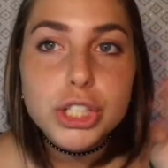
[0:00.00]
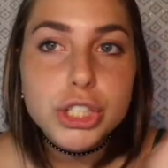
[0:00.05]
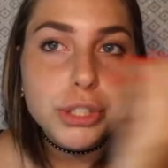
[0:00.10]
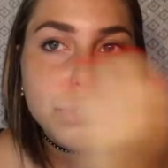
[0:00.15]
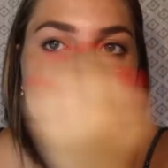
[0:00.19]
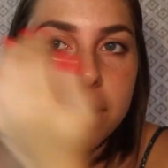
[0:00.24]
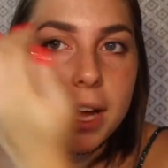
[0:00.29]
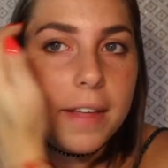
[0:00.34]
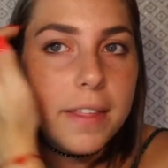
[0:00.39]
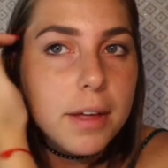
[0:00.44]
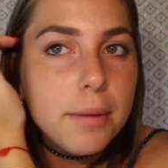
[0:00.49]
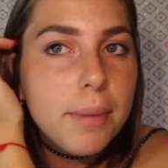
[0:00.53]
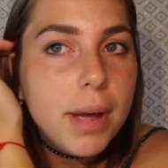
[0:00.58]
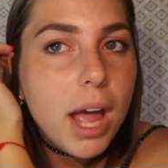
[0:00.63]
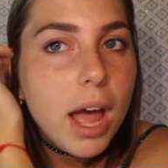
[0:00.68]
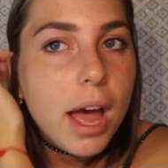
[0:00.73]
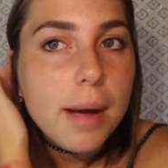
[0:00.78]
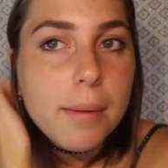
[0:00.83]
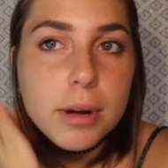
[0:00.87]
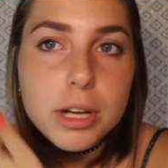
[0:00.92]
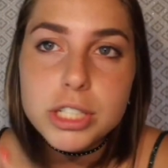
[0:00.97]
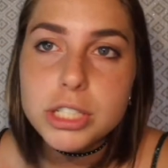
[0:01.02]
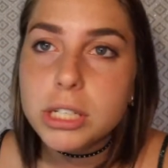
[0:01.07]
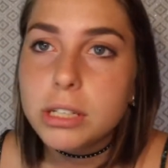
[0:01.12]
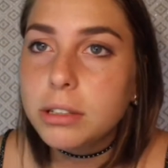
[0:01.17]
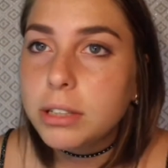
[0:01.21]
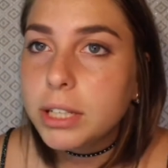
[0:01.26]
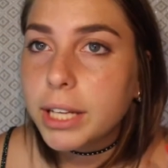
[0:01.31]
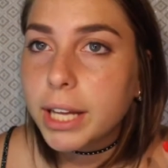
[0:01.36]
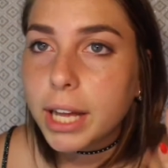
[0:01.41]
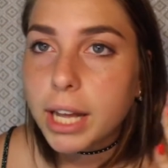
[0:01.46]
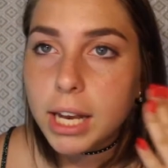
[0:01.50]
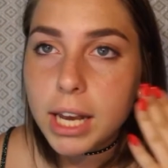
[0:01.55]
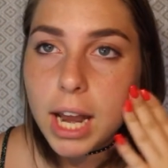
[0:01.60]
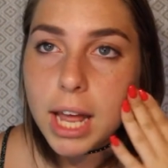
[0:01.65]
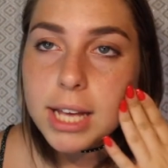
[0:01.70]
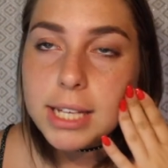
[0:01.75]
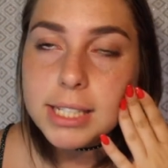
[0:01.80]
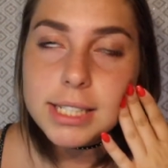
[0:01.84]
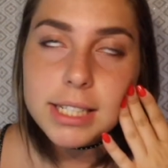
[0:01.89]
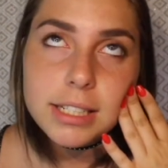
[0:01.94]
So now that my eyebrows are looking
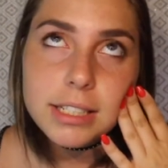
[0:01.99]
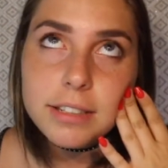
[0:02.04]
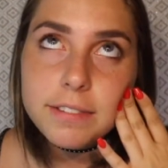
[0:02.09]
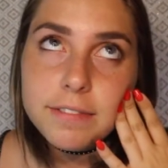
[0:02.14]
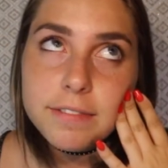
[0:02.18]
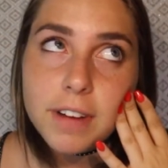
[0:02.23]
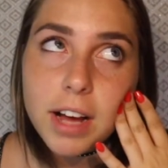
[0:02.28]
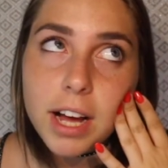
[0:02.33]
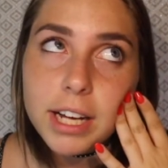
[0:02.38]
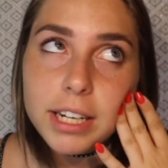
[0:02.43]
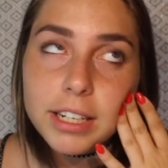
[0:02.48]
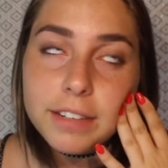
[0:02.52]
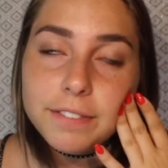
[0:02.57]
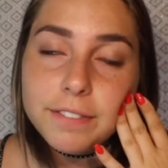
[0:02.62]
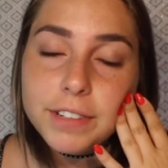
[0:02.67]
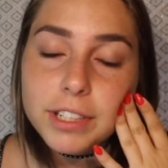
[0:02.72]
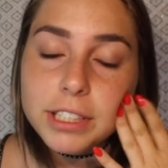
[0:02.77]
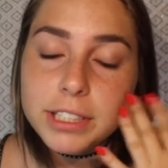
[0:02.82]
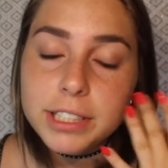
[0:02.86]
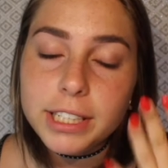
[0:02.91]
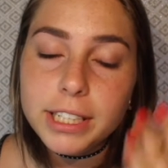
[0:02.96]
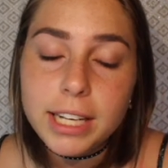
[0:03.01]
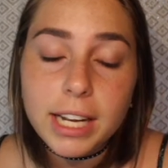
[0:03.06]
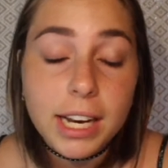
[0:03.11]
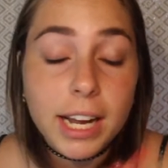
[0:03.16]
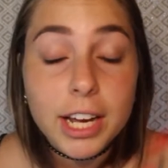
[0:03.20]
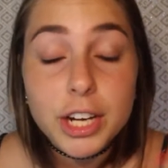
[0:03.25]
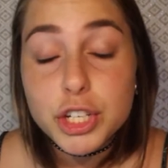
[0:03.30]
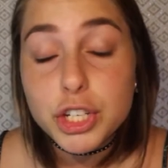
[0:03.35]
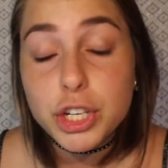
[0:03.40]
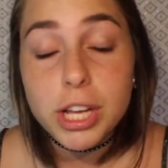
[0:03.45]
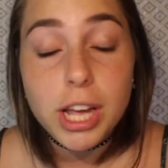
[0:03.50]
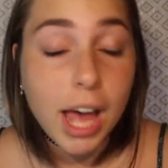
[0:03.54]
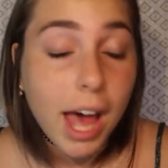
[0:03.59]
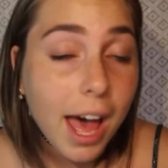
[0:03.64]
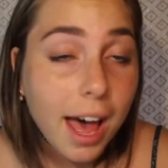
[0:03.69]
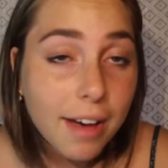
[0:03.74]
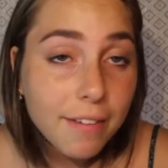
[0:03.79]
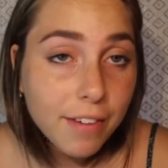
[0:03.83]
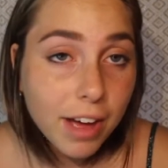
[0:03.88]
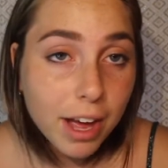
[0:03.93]
nice and defined and filled in, and I actually
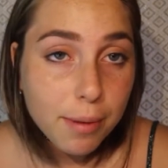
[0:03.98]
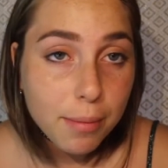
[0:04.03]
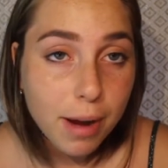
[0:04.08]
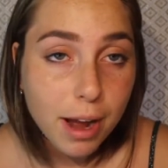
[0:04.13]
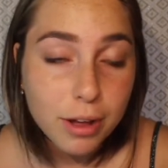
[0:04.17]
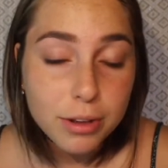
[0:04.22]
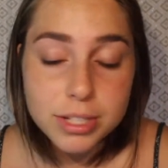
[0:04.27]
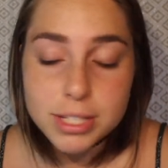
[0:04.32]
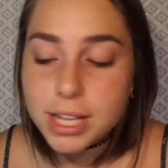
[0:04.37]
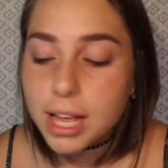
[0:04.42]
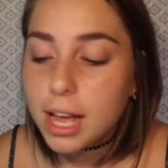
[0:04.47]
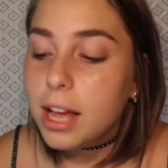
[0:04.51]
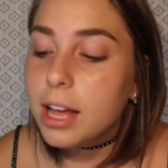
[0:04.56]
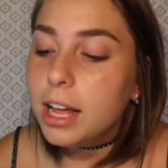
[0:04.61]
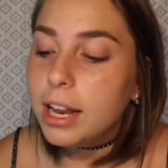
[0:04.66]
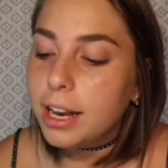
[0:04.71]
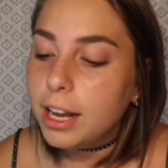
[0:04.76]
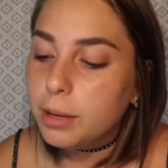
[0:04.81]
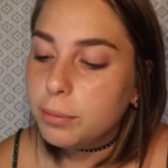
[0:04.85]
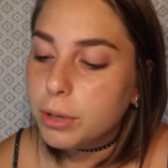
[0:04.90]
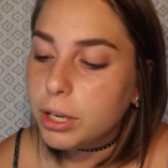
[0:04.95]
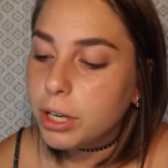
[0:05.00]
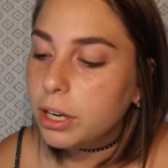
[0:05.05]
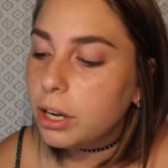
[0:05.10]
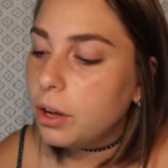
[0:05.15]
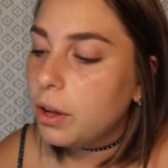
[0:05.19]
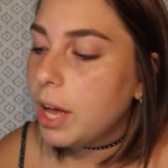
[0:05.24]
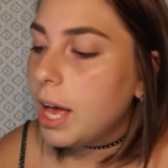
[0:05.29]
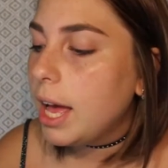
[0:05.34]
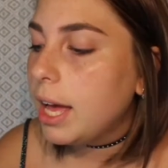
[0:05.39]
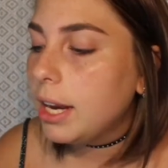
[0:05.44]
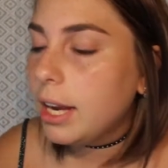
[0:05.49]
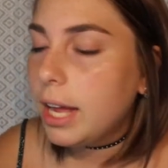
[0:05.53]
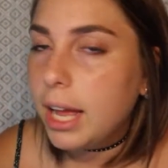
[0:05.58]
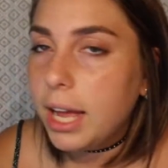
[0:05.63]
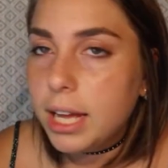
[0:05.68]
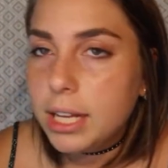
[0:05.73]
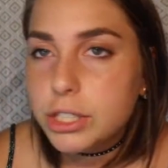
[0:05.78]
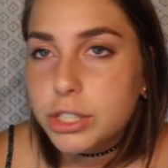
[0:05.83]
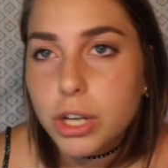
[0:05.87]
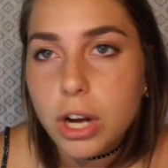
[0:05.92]
have eyebrows, now I'm going to go ahead
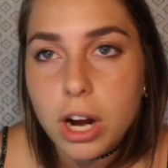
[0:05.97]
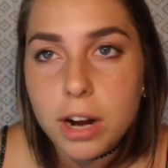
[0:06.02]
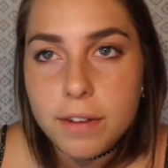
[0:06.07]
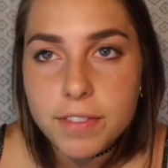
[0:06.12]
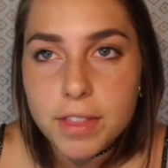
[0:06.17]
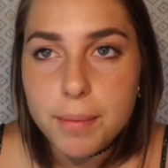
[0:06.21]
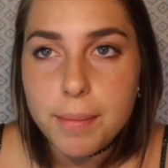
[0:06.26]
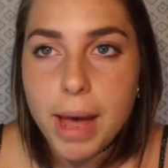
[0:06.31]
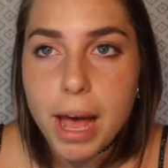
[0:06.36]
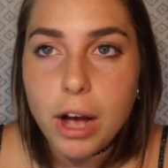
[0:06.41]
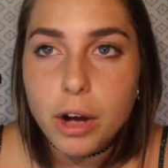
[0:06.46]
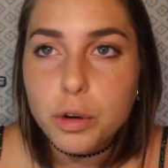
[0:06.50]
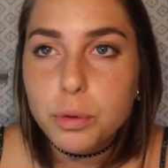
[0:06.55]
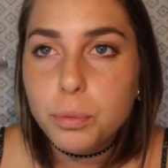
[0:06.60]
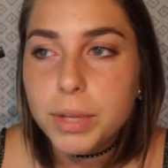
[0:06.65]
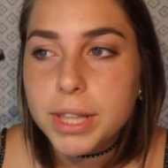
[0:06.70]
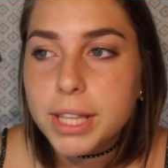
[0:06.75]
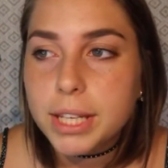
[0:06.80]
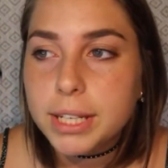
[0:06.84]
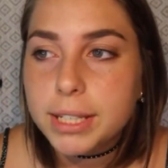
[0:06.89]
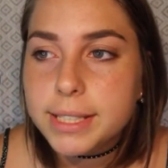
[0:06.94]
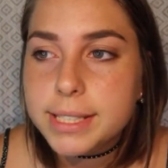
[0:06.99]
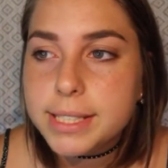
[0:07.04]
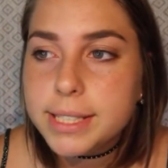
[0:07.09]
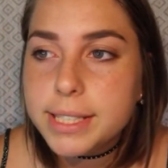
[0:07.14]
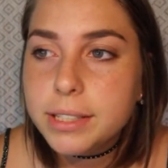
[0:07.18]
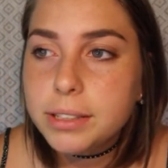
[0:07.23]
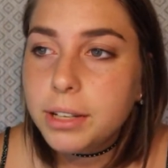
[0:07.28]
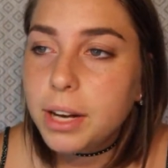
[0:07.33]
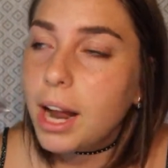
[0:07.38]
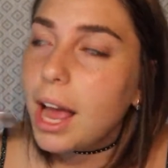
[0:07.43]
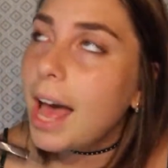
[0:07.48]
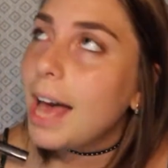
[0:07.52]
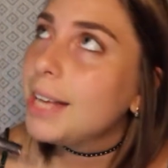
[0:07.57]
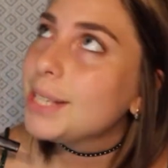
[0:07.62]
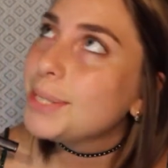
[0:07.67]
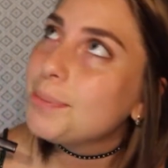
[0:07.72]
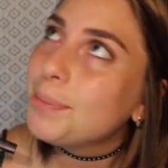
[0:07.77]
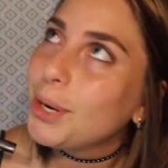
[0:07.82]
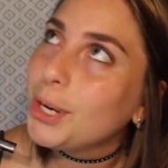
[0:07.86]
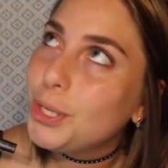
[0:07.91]
and curve them out with concealer
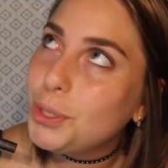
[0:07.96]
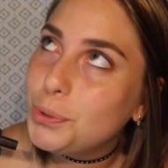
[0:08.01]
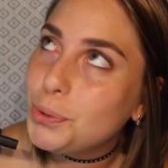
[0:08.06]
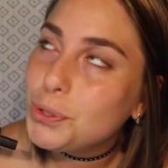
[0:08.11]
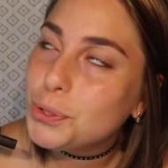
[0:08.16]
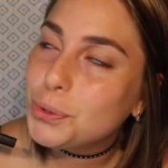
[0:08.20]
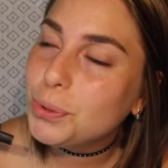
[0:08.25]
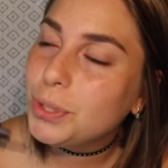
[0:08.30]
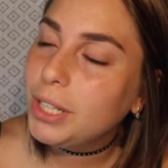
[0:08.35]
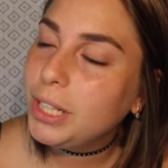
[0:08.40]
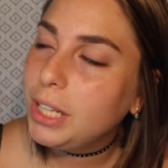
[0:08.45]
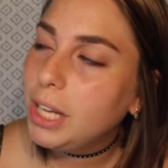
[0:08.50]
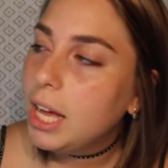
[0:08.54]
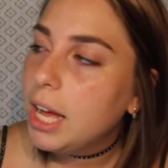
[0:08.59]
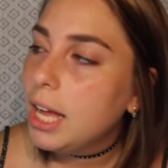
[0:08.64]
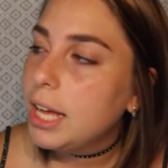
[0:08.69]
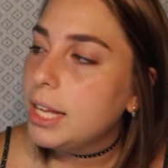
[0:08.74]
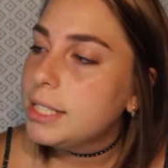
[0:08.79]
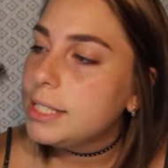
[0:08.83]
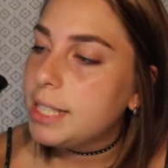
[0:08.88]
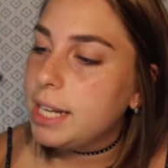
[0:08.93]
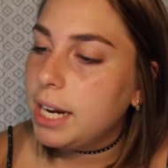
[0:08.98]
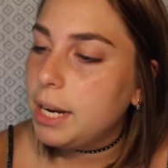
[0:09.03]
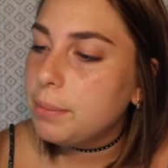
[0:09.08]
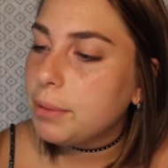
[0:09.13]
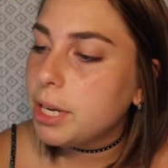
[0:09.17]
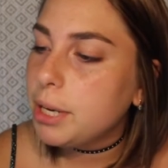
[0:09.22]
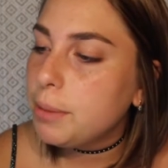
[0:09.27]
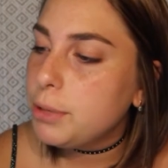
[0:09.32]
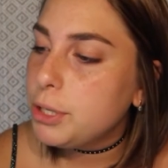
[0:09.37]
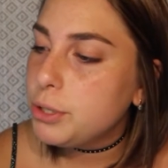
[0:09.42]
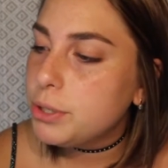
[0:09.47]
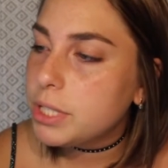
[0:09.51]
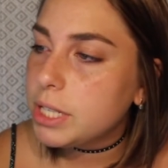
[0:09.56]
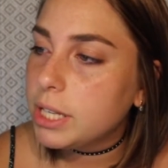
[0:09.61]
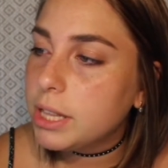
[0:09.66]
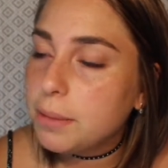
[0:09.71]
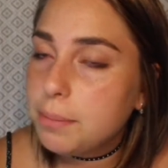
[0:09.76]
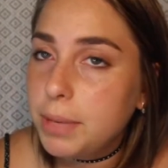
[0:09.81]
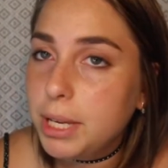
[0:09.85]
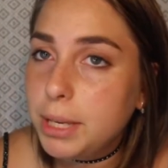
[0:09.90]
as per usual. Today I'm going to be
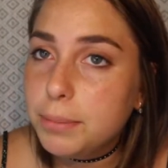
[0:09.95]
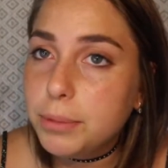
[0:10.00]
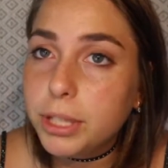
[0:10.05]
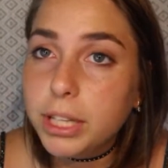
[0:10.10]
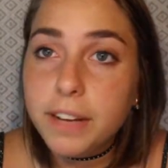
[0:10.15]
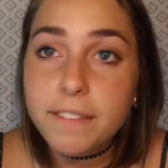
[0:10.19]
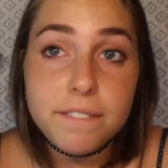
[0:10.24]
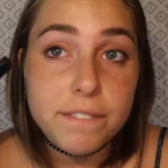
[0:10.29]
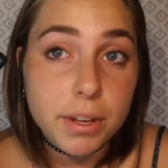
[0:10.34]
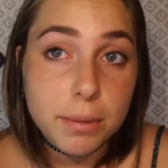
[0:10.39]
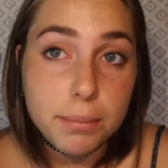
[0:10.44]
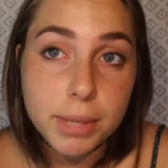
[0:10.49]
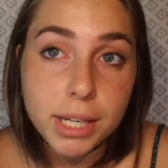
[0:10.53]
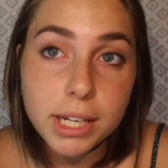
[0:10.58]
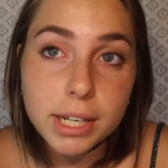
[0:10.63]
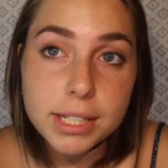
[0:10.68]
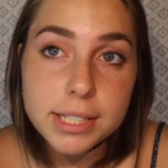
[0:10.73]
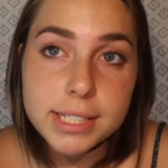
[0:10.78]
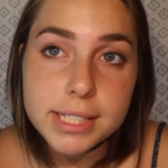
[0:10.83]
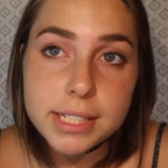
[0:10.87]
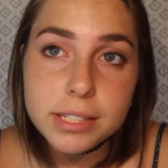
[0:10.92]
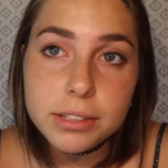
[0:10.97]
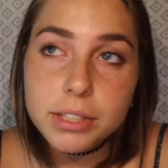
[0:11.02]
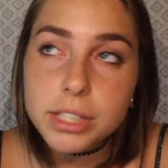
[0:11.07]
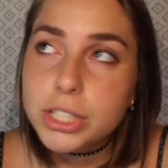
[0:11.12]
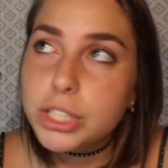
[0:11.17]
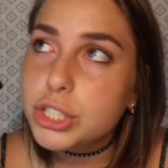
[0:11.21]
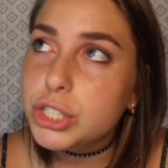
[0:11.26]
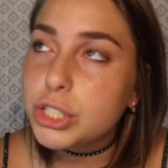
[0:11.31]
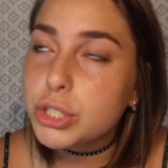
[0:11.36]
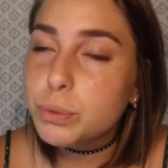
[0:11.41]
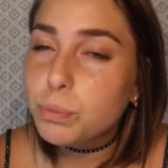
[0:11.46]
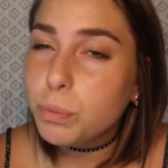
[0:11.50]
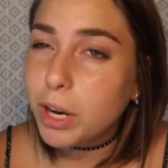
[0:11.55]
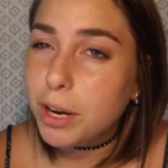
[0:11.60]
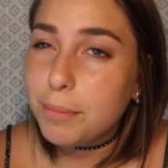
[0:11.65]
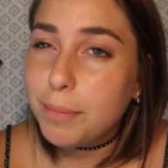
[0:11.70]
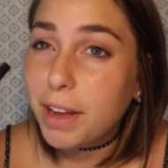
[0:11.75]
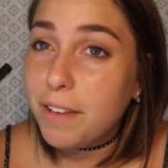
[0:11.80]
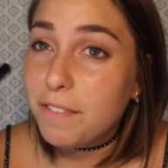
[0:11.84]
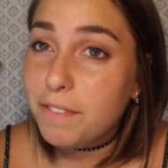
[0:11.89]
using the Maybelline Fit Me Concealer. This is
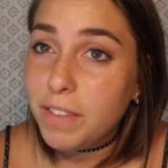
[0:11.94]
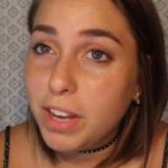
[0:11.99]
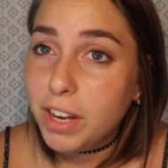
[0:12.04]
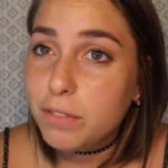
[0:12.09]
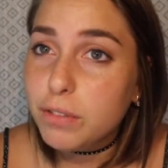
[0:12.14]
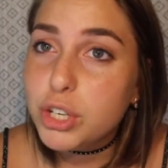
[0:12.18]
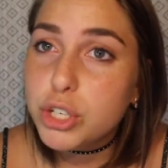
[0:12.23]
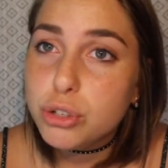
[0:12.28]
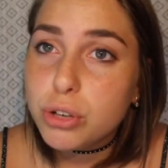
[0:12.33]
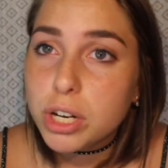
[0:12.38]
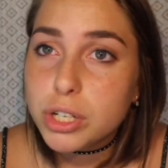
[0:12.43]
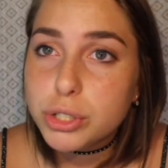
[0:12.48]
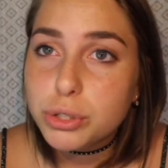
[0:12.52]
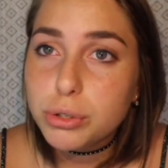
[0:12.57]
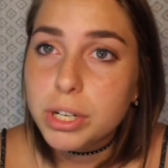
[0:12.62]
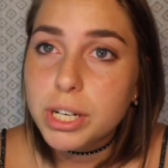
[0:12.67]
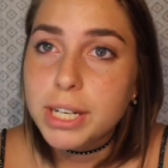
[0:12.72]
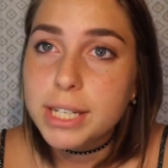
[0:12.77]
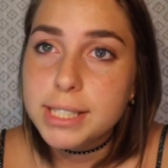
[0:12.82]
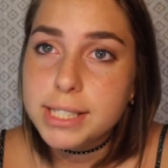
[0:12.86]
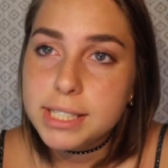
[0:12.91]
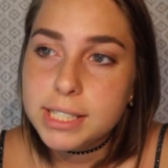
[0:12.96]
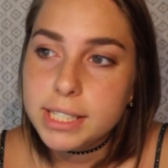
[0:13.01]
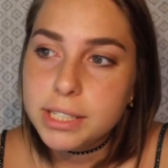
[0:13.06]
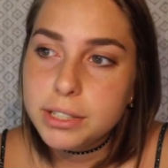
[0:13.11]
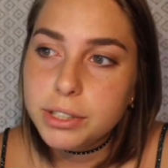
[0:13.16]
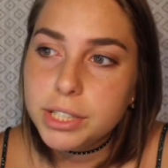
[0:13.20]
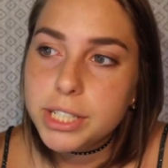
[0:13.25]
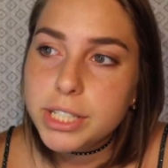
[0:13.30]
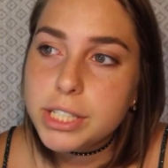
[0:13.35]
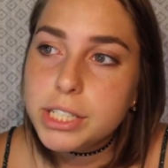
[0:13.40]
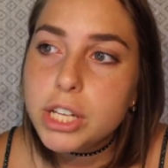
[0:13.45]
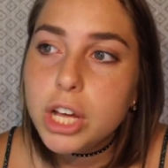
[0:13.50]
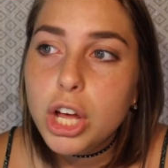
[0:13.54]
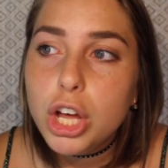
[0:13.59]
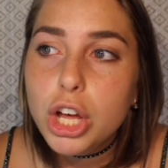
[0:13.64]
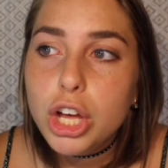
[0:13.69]
one of my favorite drugstore concealers.